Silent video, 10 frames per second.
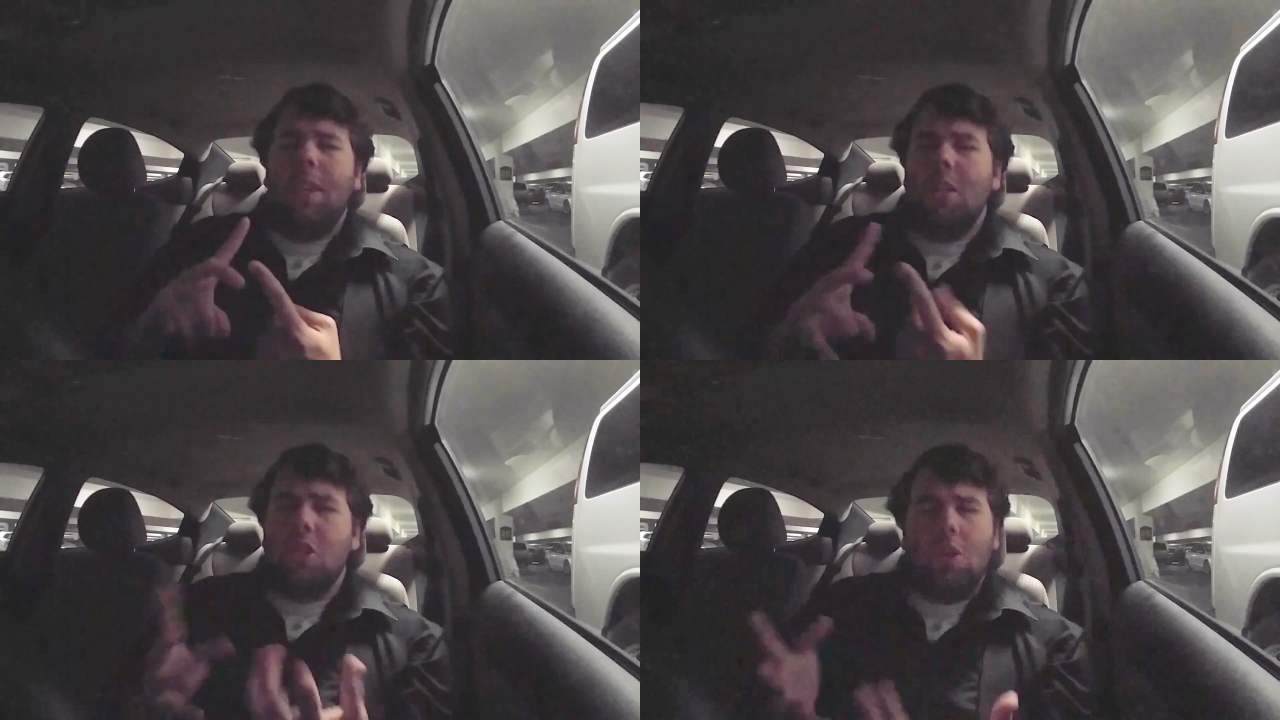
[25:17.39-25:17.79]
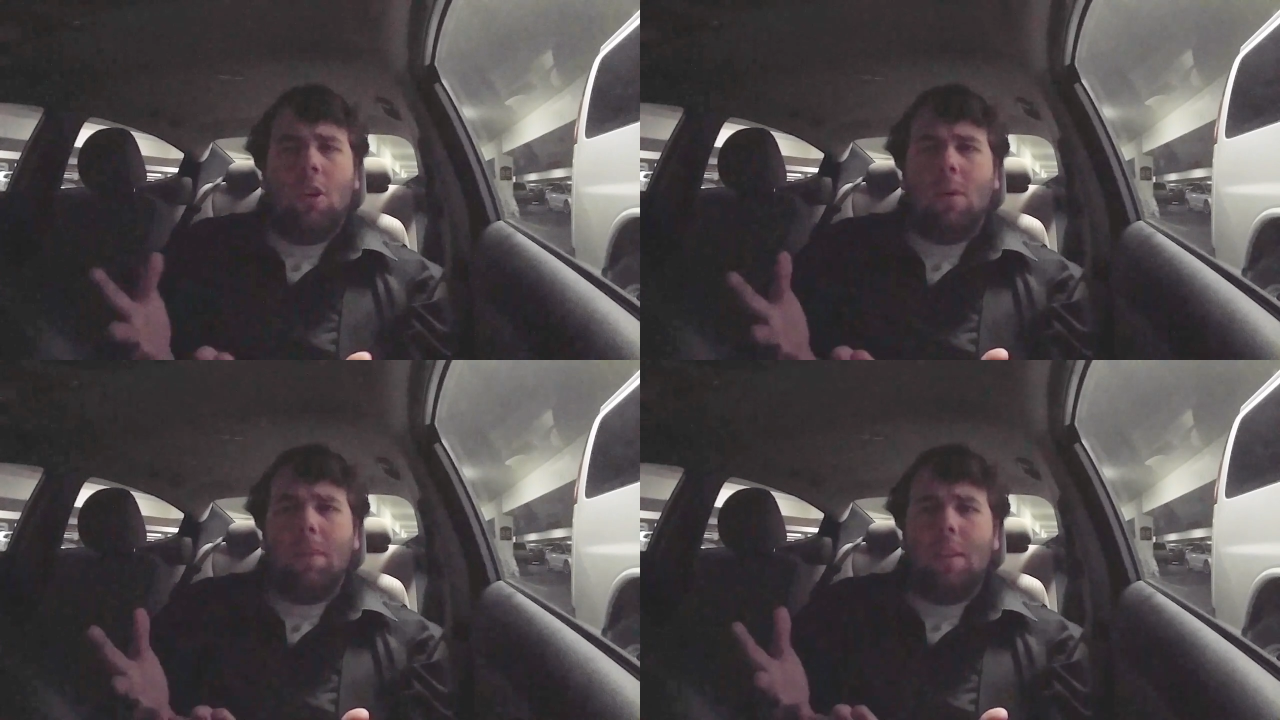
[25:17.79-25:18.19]
the
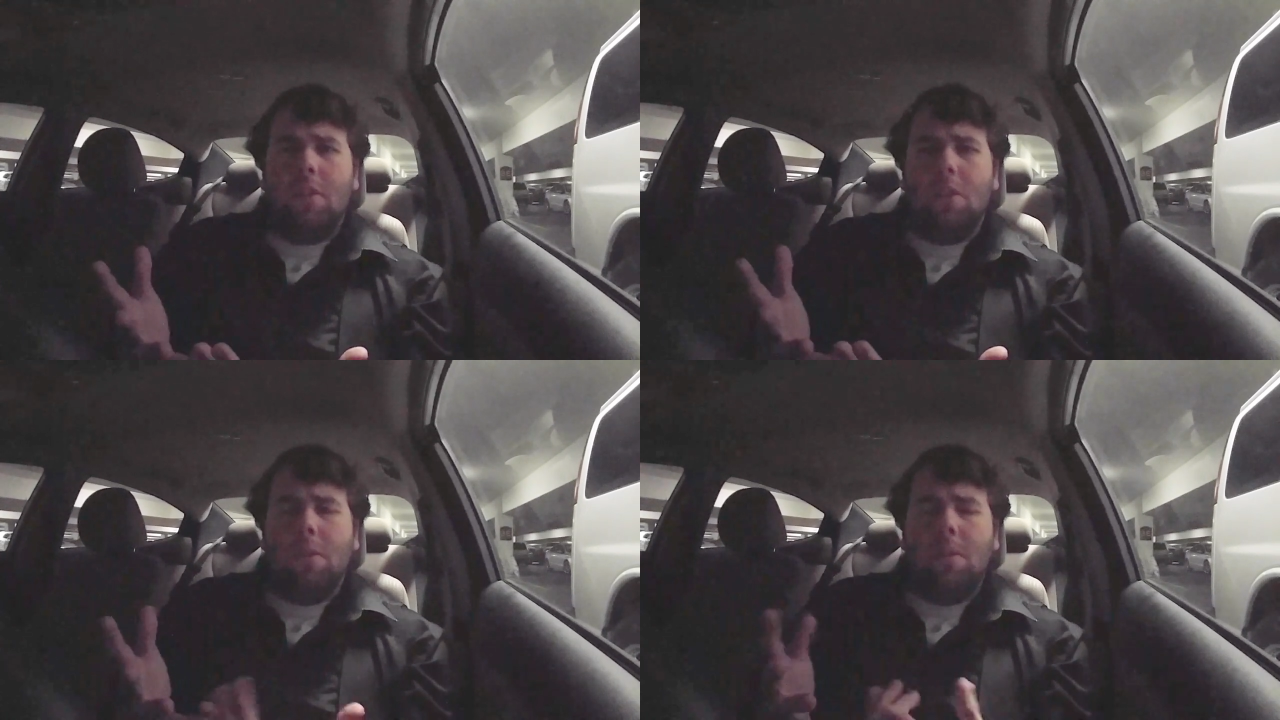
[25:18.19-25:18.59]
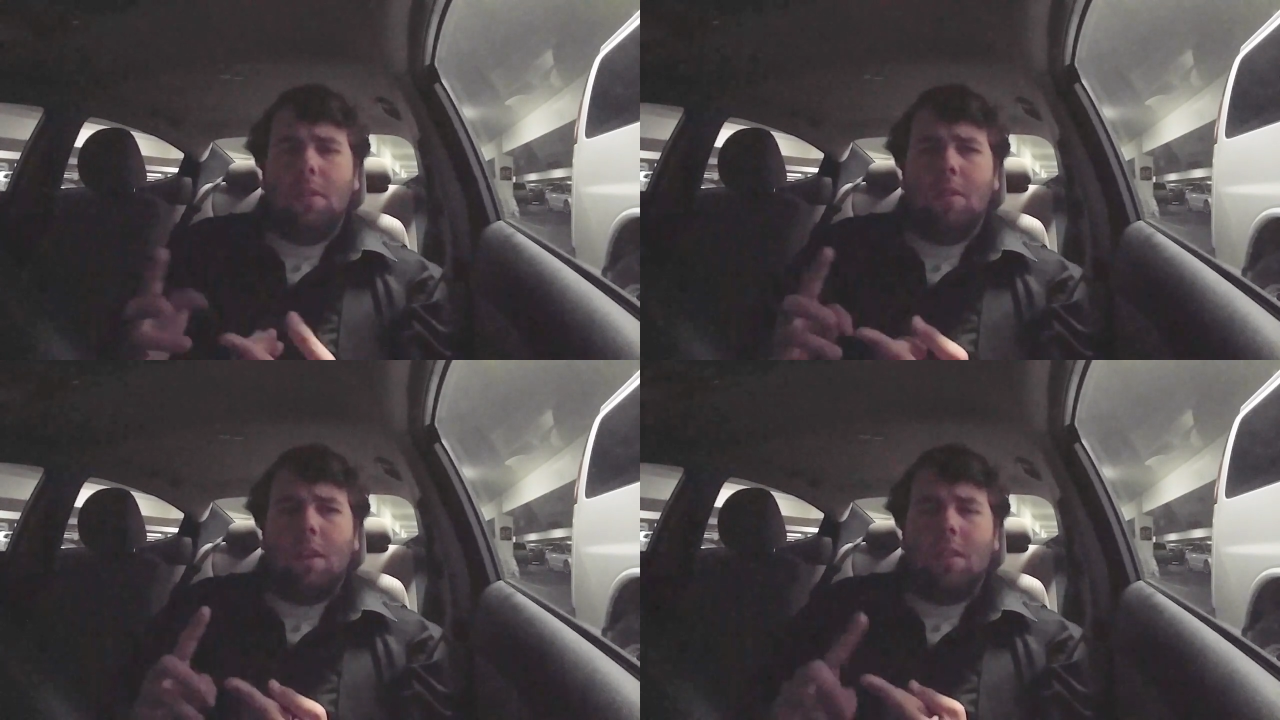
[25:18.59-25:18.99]
charming dude,
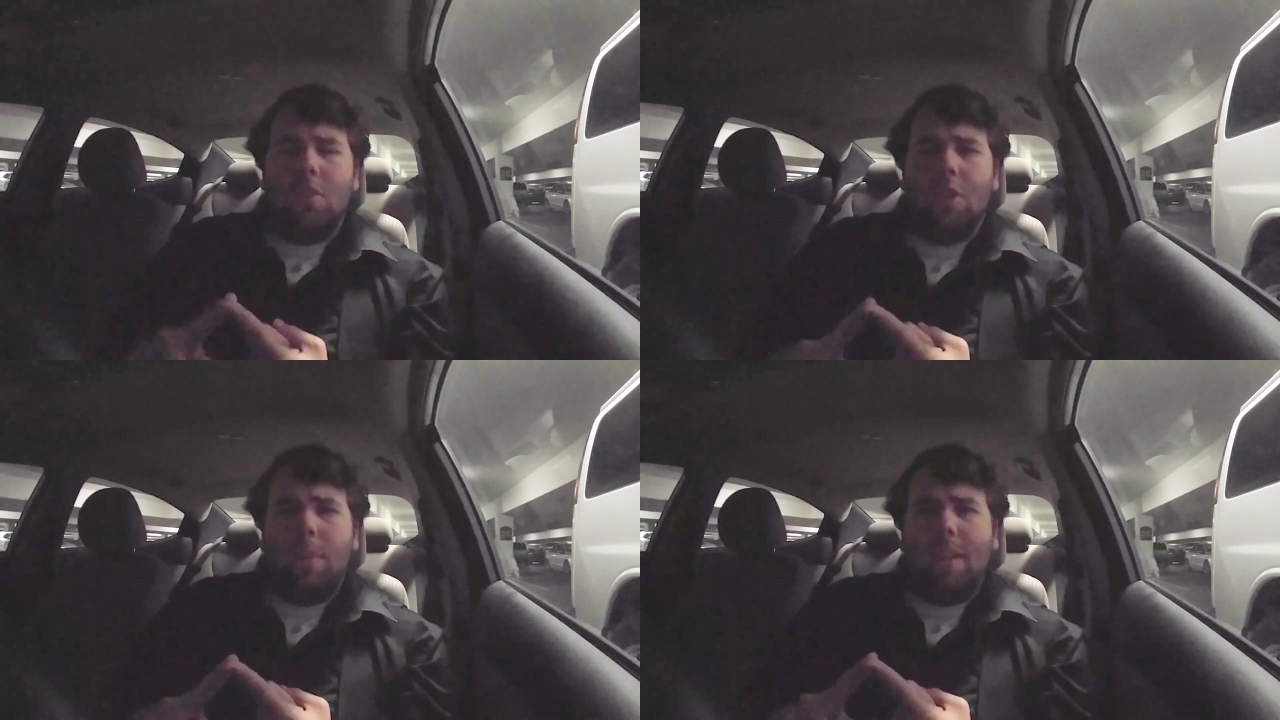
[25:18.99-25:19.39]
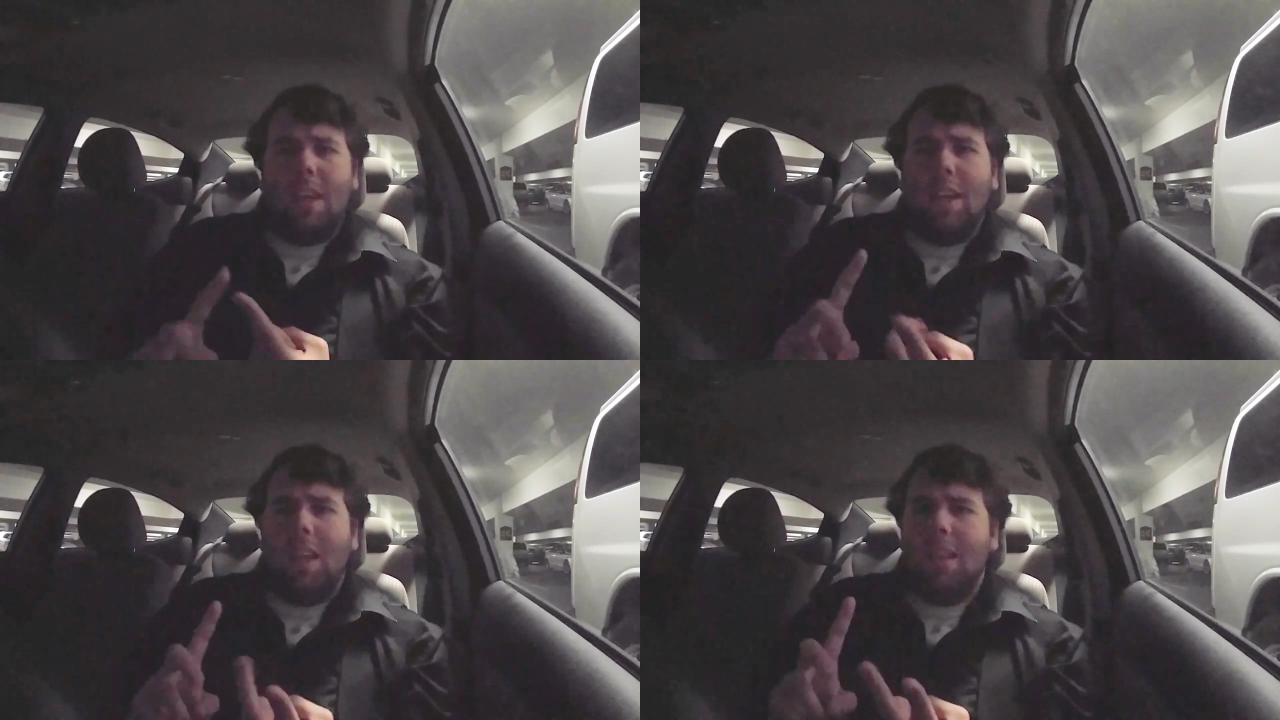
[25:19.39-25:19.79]
uh, the charming
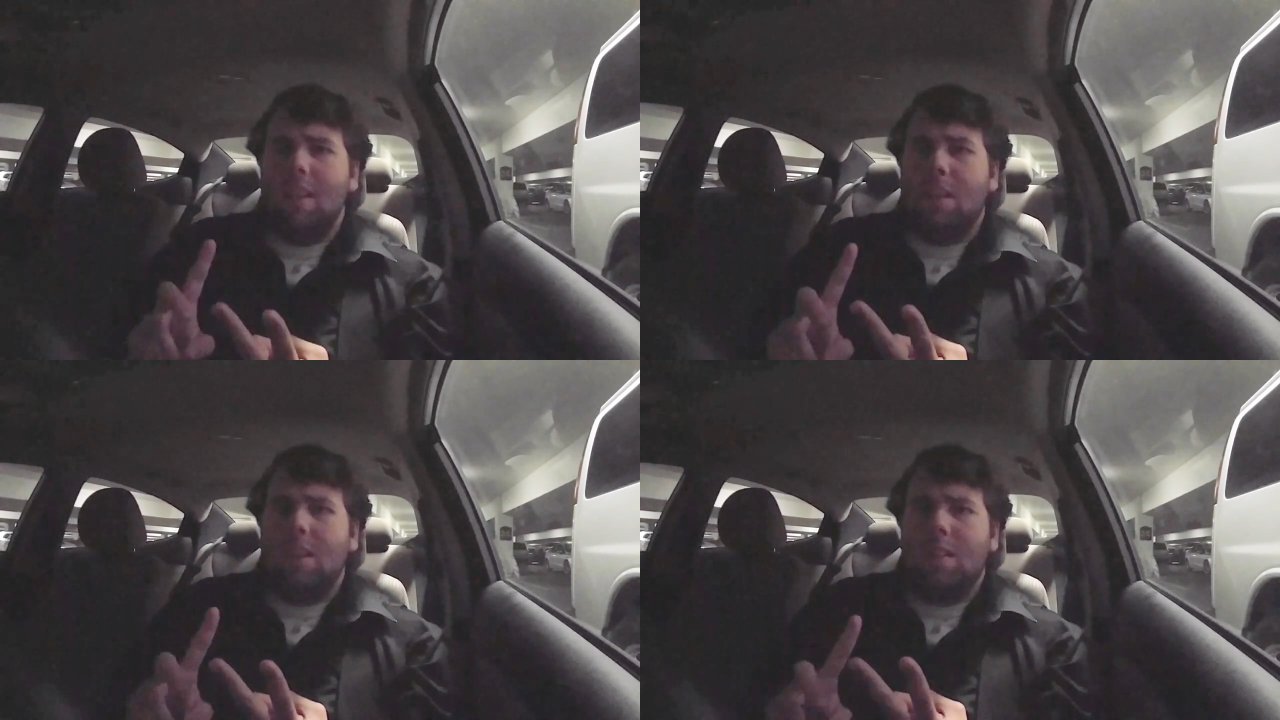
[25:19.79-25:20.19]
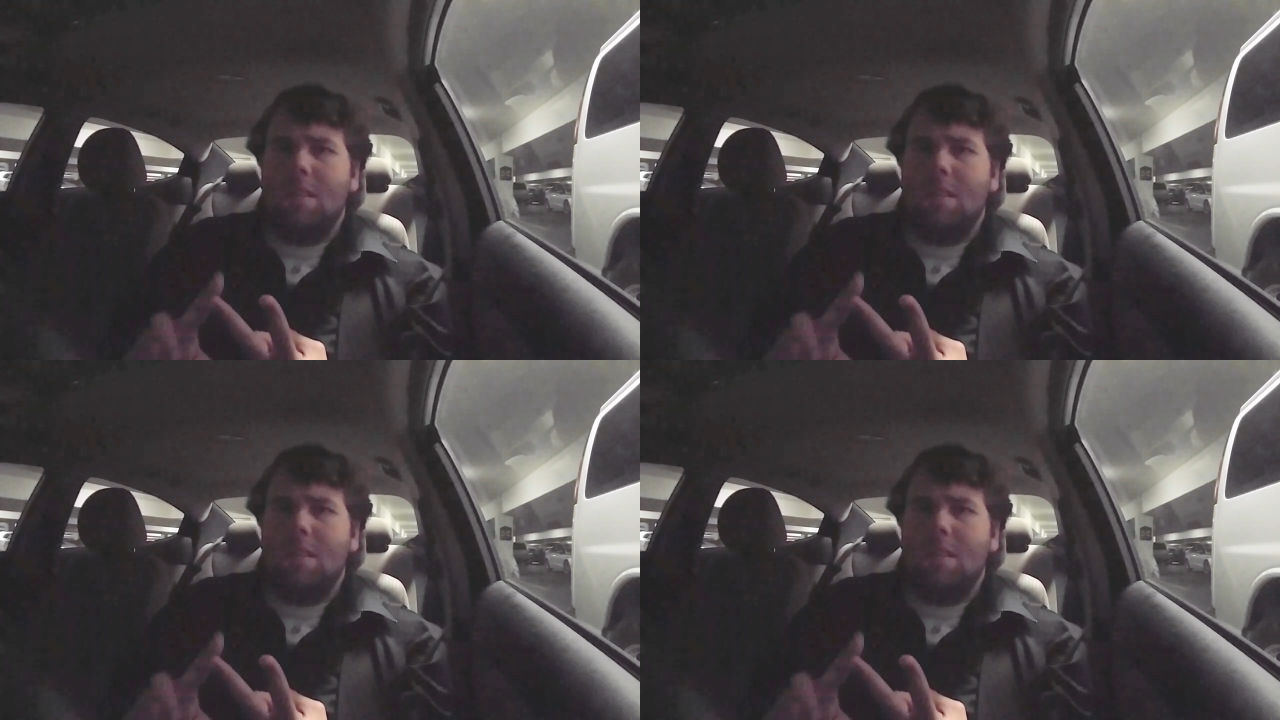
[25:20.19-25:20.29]
guy, and the